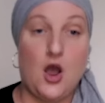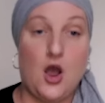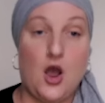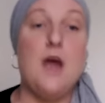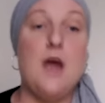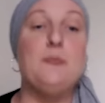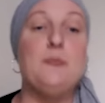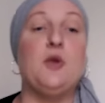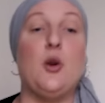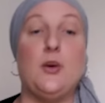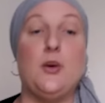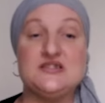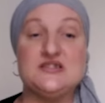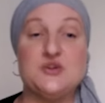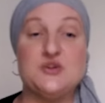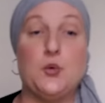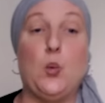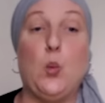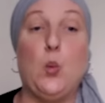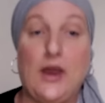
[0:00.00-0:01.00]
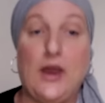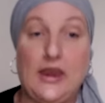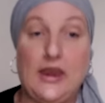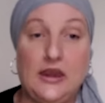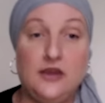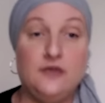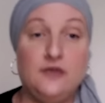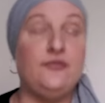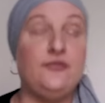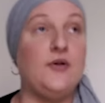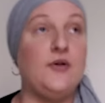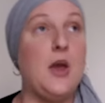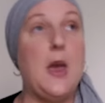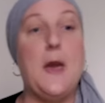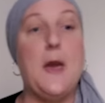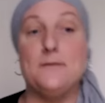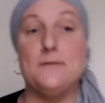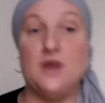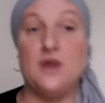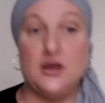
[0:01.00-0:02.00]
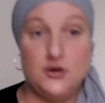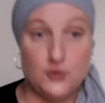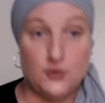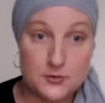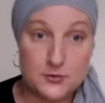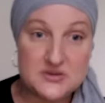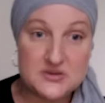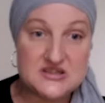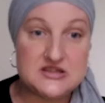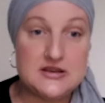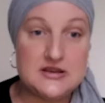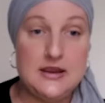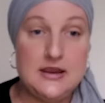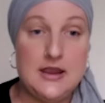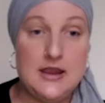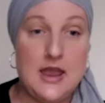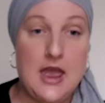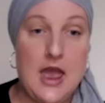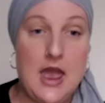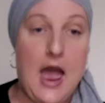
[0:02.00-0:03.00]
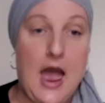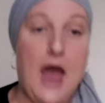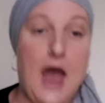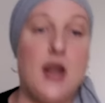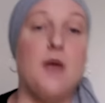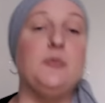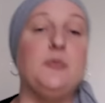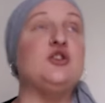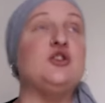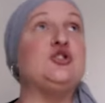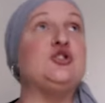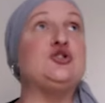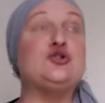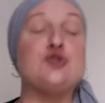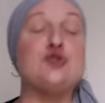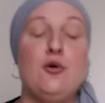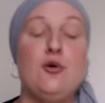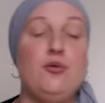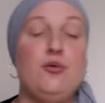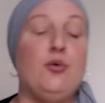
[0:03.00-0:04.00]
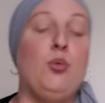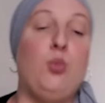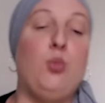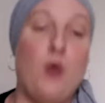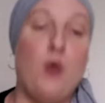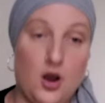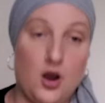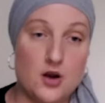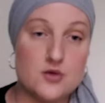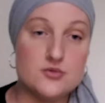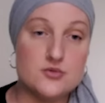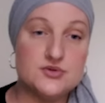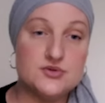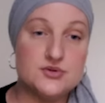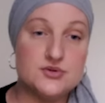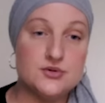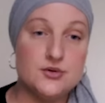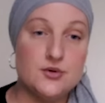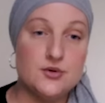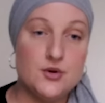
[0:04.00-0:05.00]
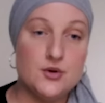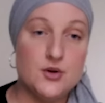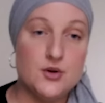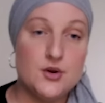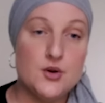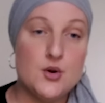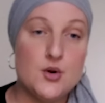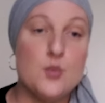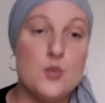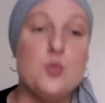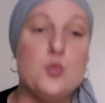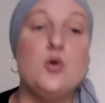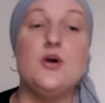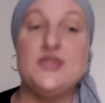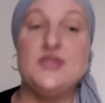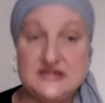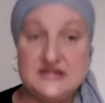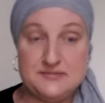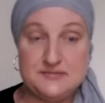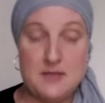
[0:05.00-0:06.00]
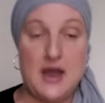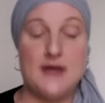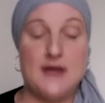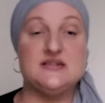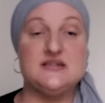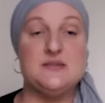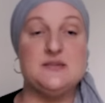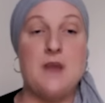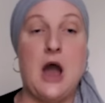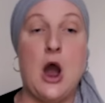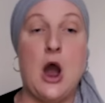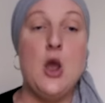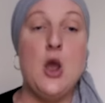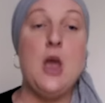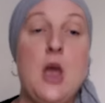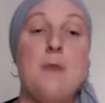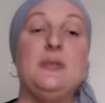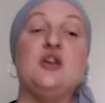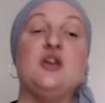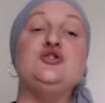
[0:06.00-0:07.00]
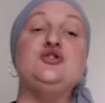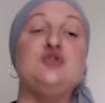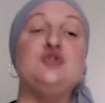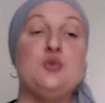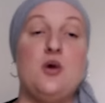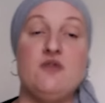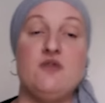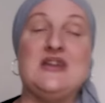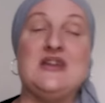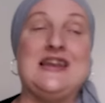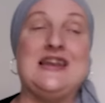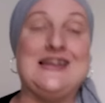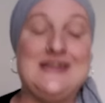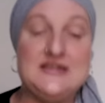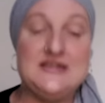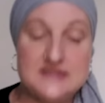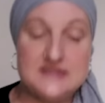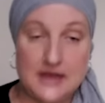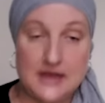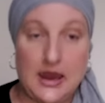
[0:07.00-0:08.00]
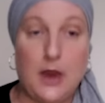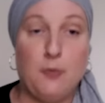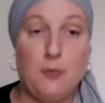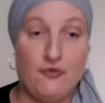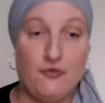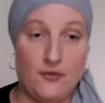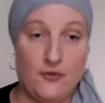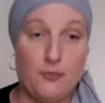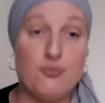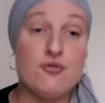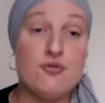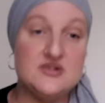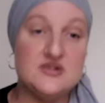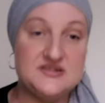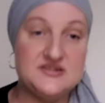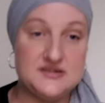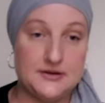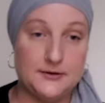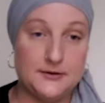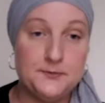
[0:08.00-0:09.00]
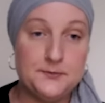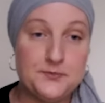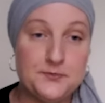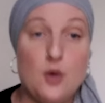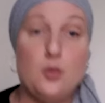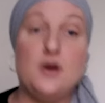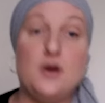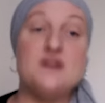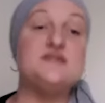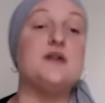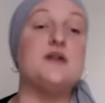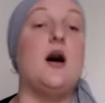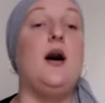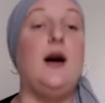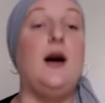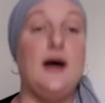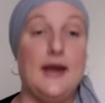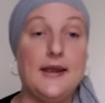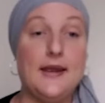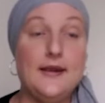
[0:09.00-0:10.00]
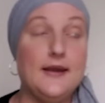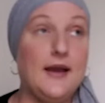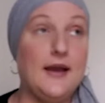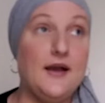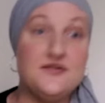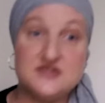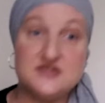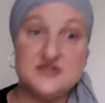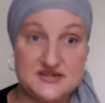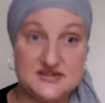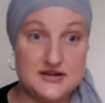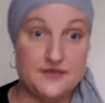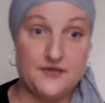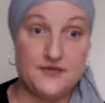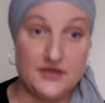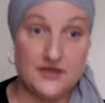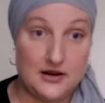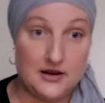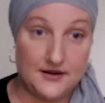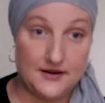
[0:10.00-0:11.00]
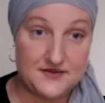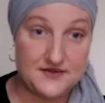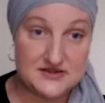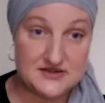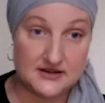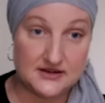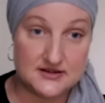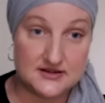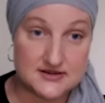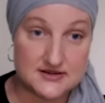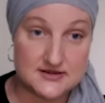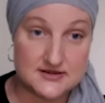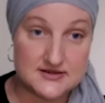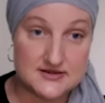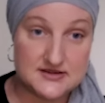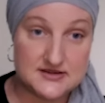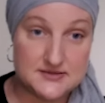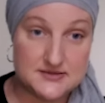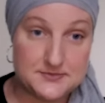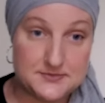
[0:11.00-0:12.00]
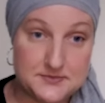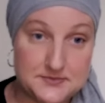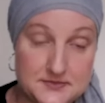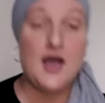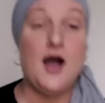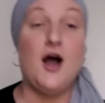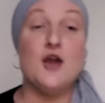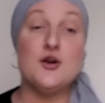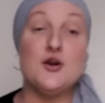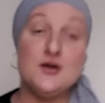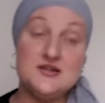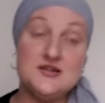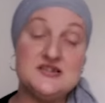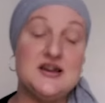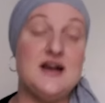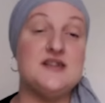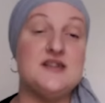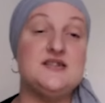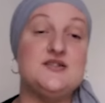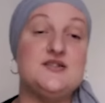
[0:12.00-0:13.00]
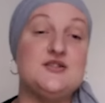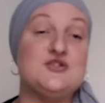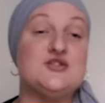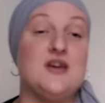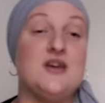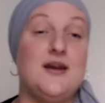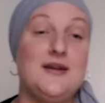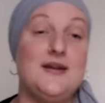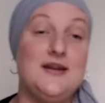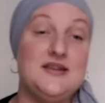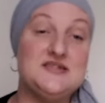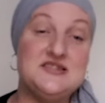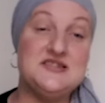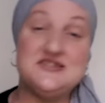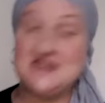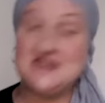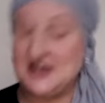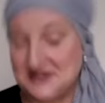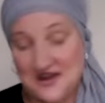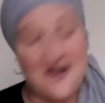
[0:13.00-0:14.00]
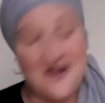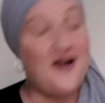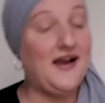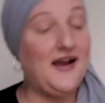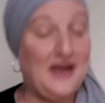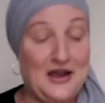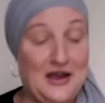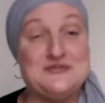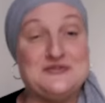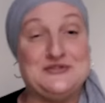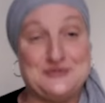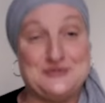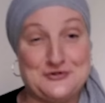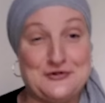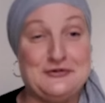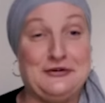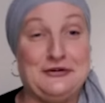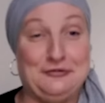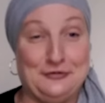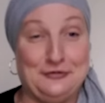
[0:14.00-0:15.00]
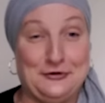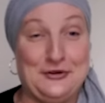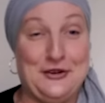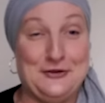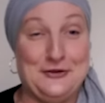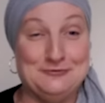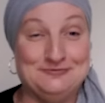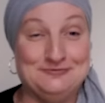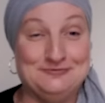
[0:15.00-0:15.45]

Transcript: I'm going to waive my anonymity and I'm going to show the world what this man is about because you are releasing him from prison whilst I have to suffer the life sentence. I contacted the journalist and said, I have a story for you.